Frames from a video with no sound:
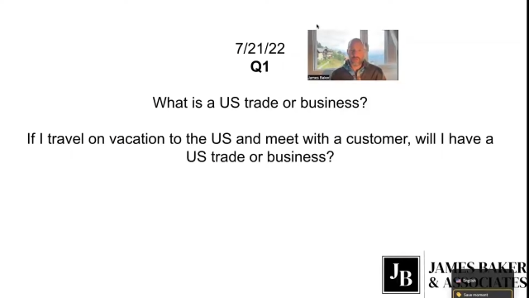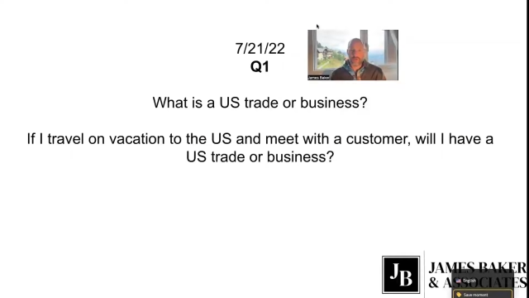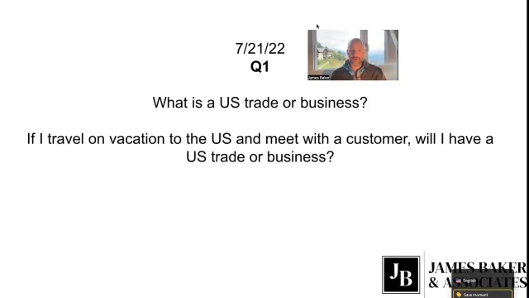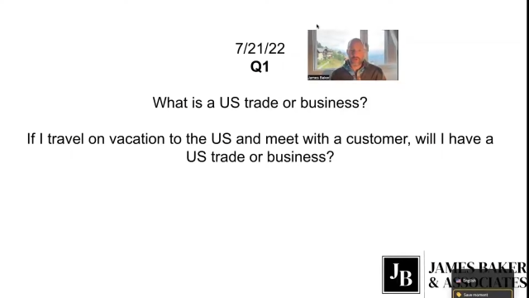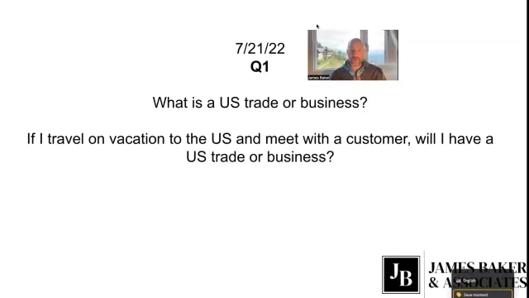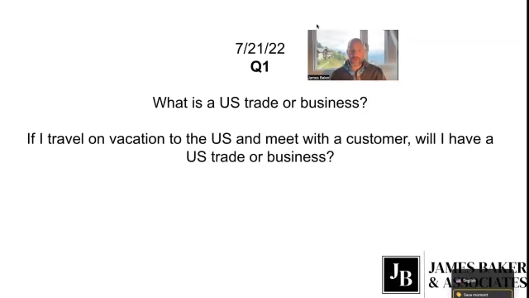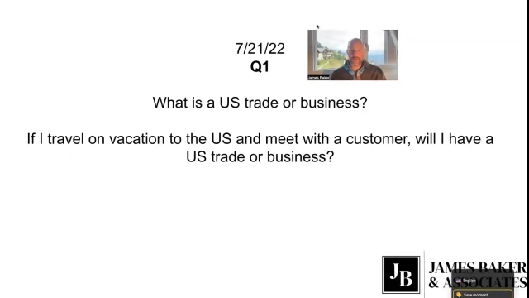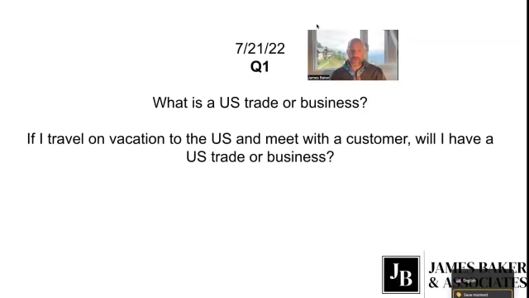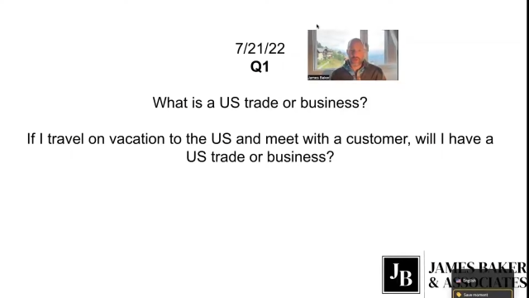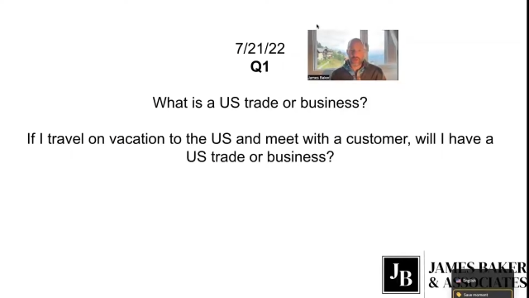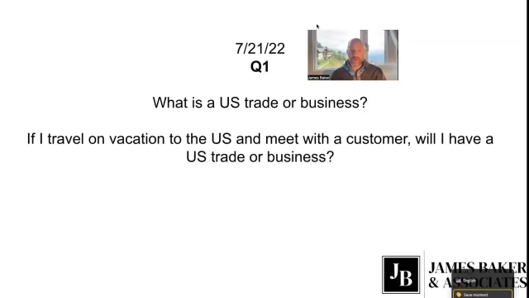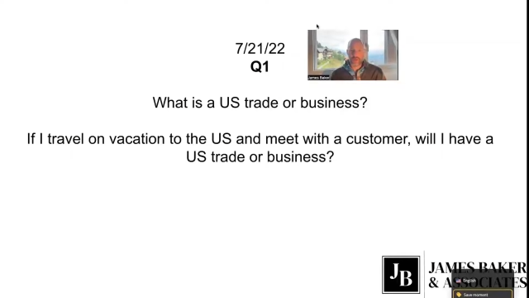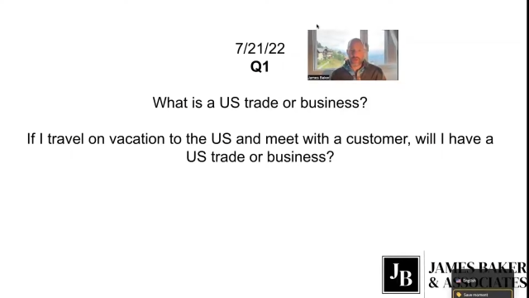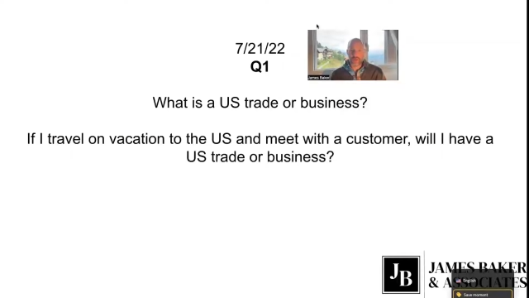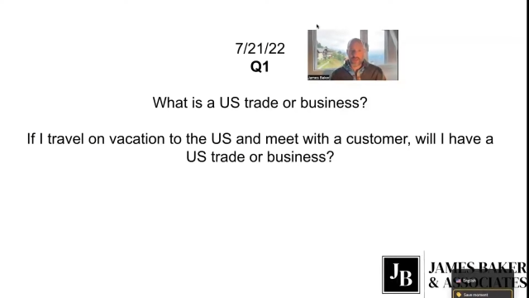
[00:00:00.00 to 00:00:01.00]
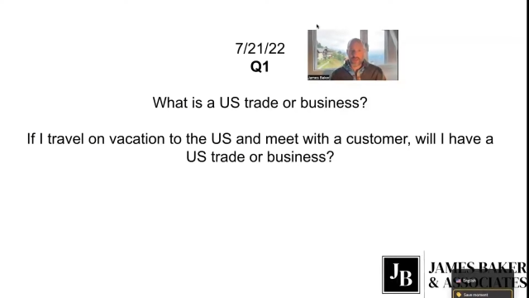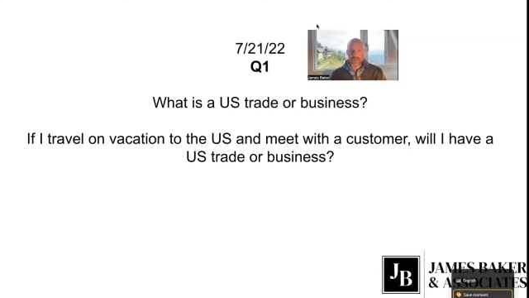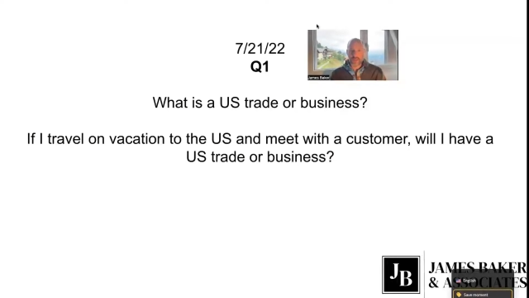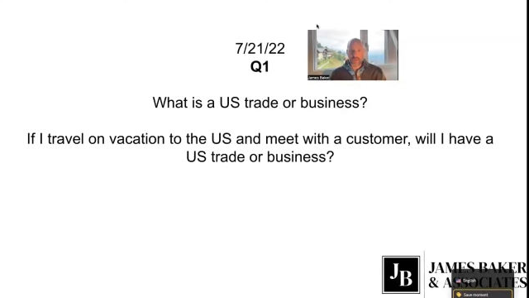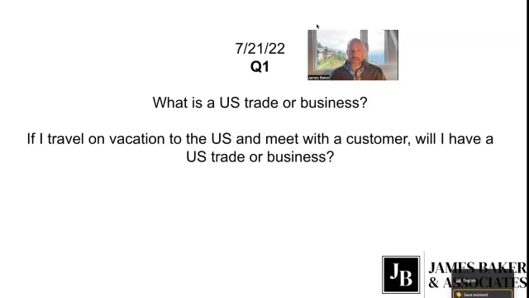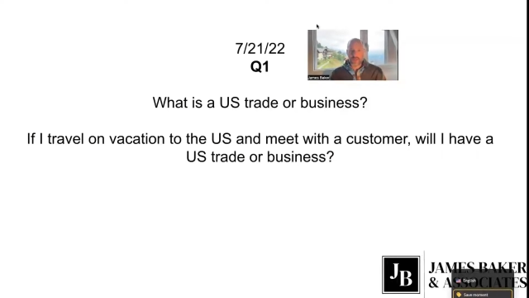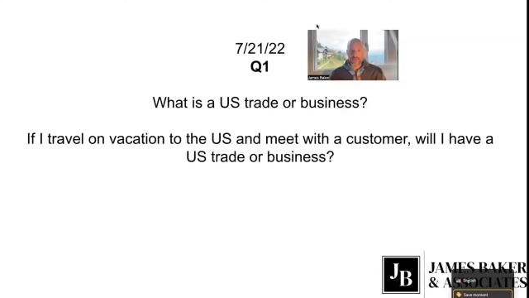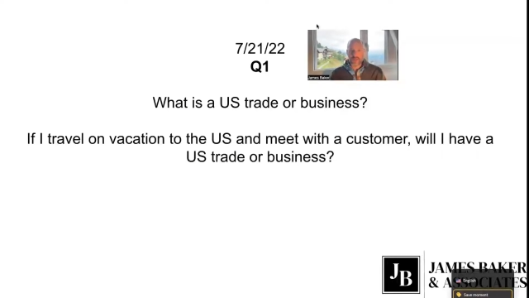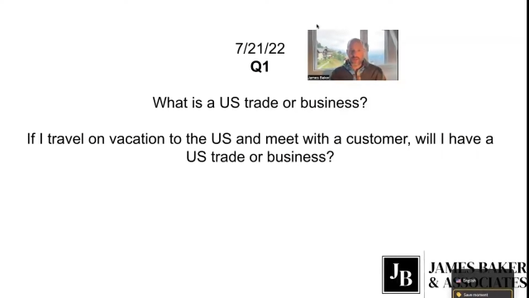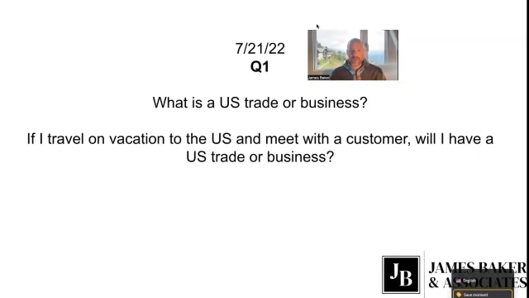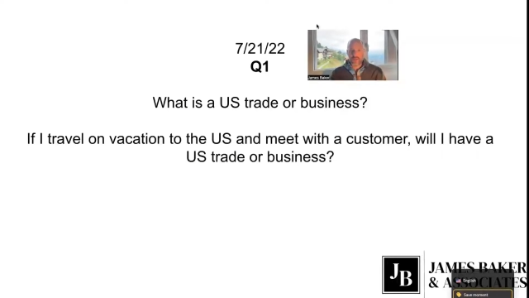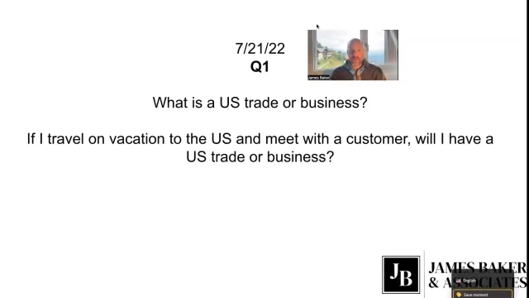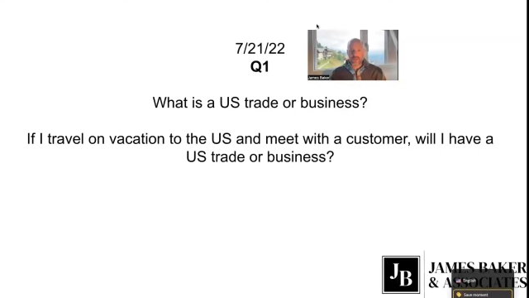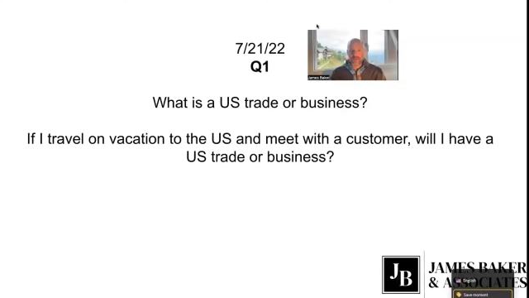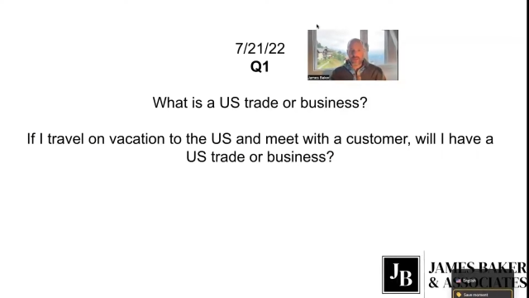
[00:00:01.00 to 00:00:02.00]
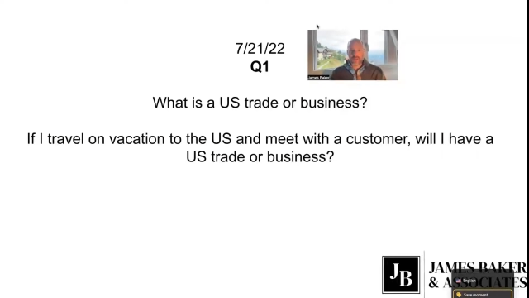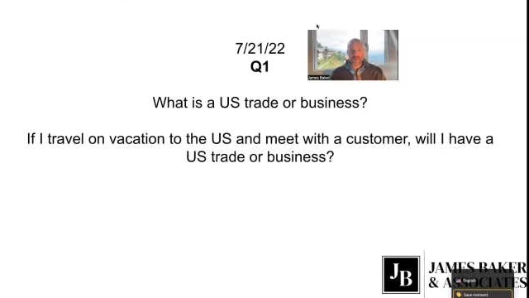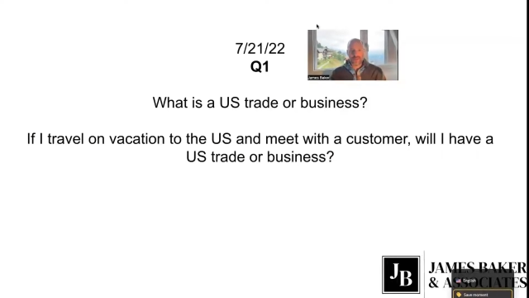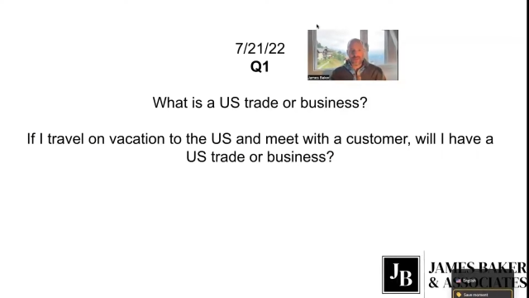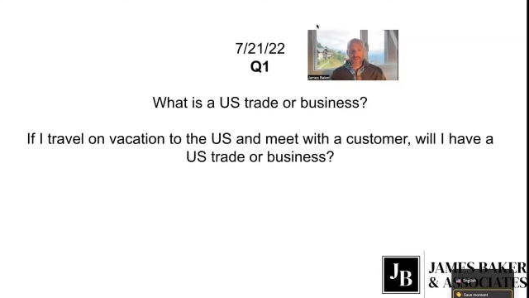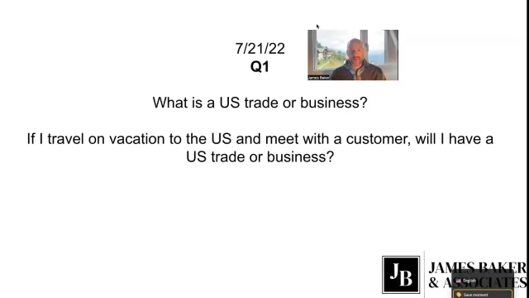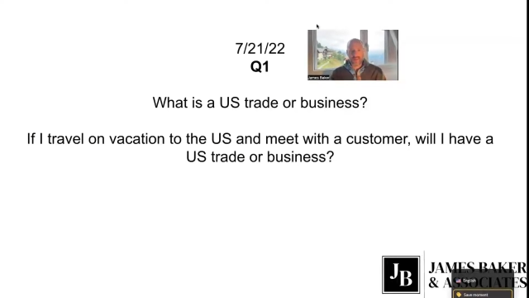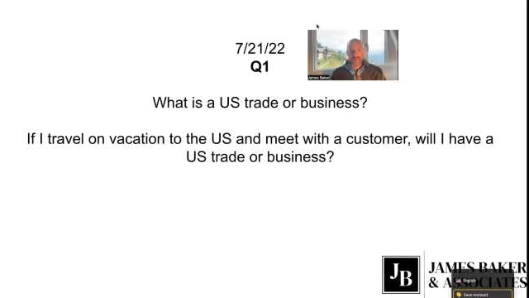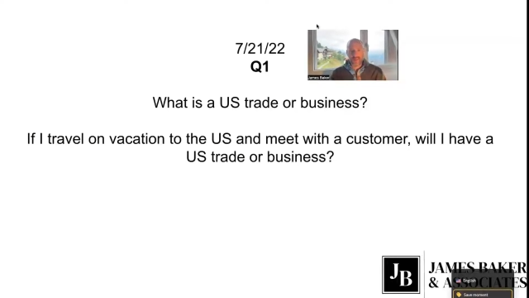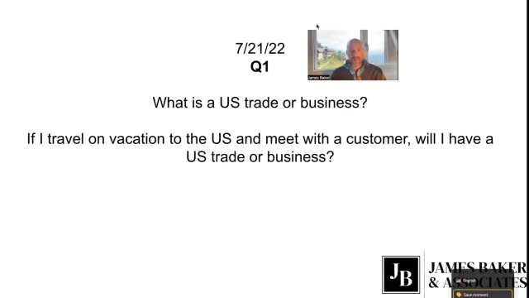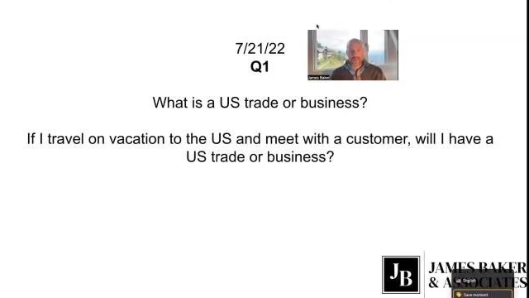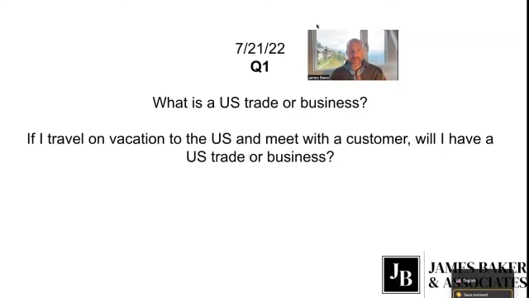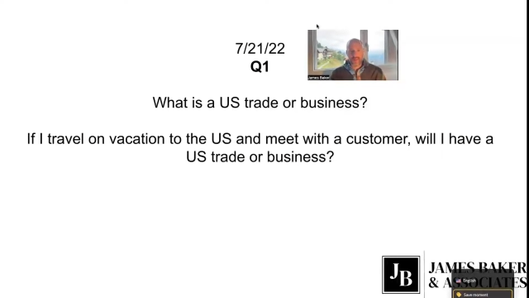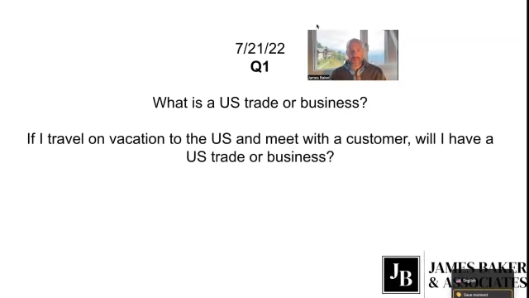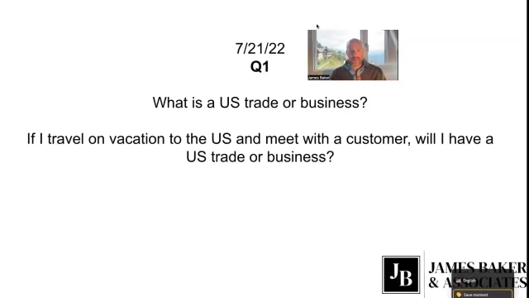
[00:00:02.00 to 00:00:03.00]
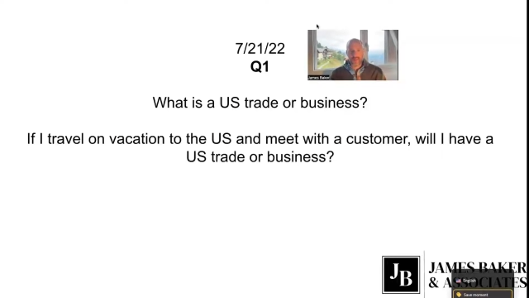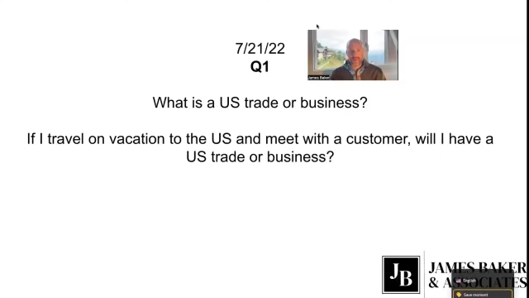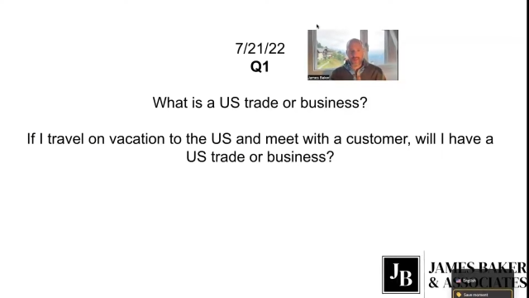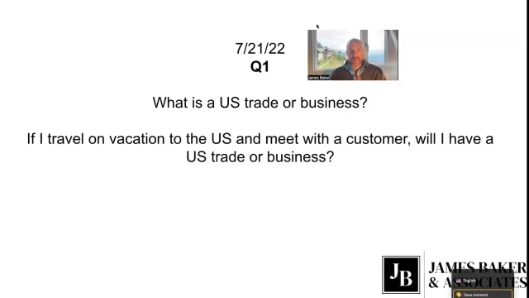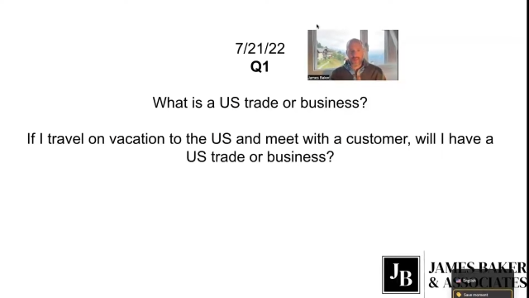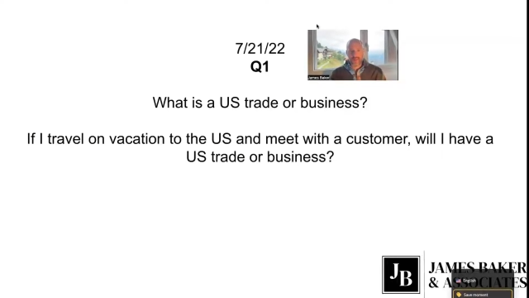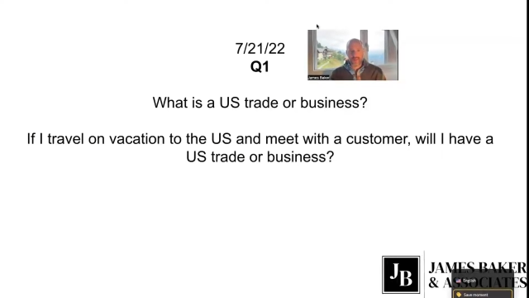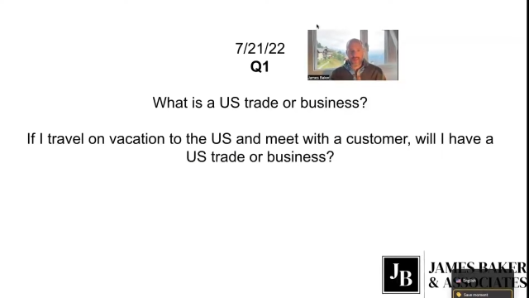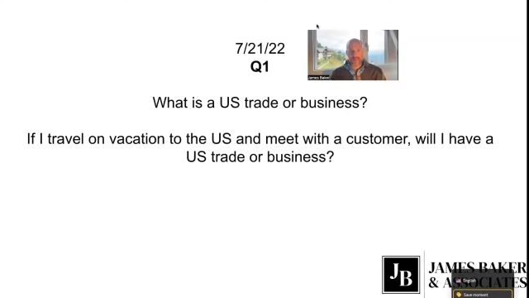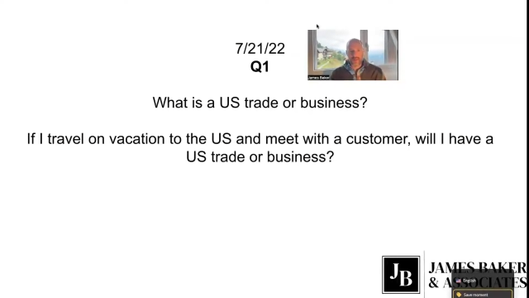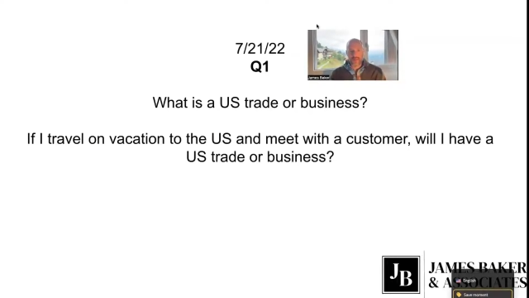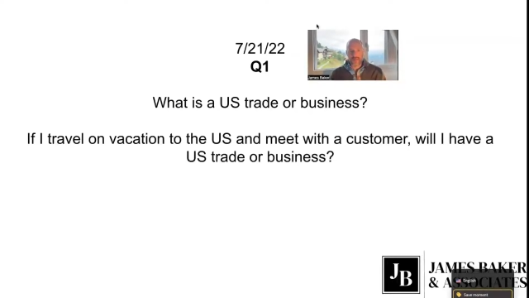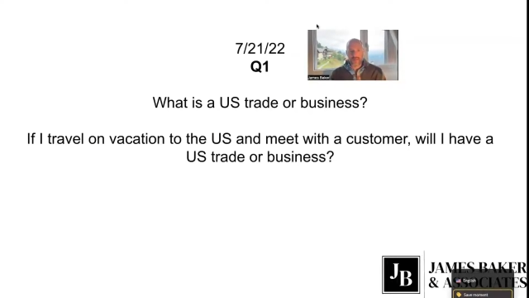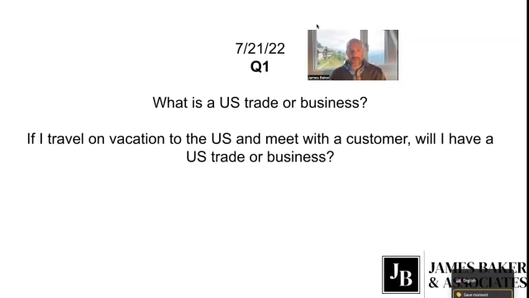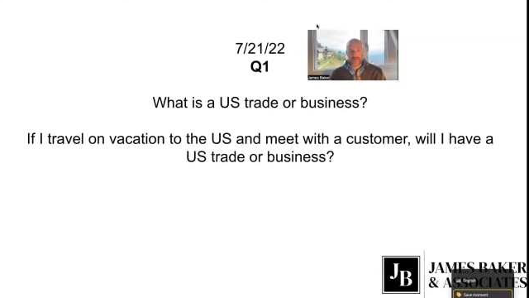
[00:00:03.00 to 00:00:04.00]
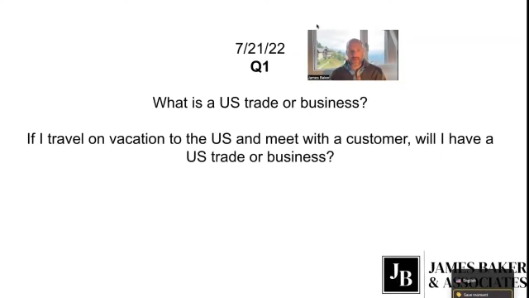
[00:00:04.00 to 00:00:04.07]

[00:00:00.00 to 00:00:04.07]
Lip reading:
Nobody's mouth can be seen.